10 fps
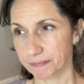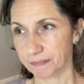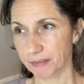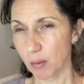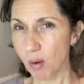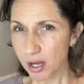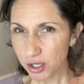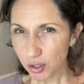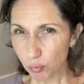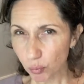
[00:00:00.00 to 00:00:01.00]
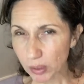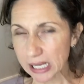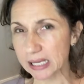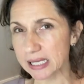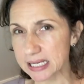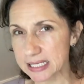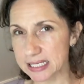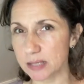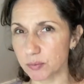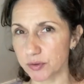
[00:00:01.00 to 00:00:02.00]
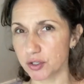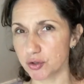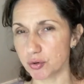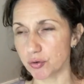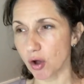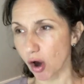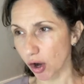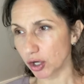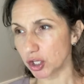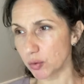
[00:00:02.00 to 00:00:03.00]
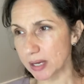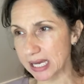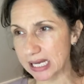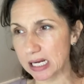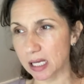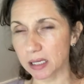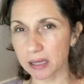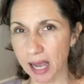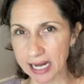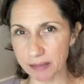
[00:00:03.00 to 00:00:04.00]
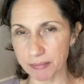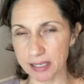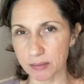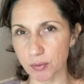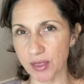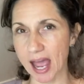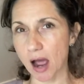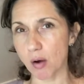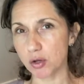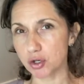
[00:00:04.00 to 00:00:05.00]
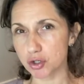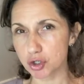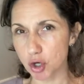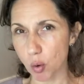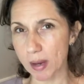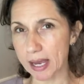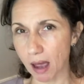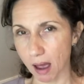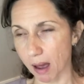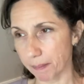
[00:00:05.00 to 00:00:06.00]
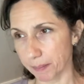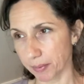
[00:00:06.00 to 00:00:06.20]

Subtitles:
I want you to really sit with the truth. Are you in alignment with how you're showing up?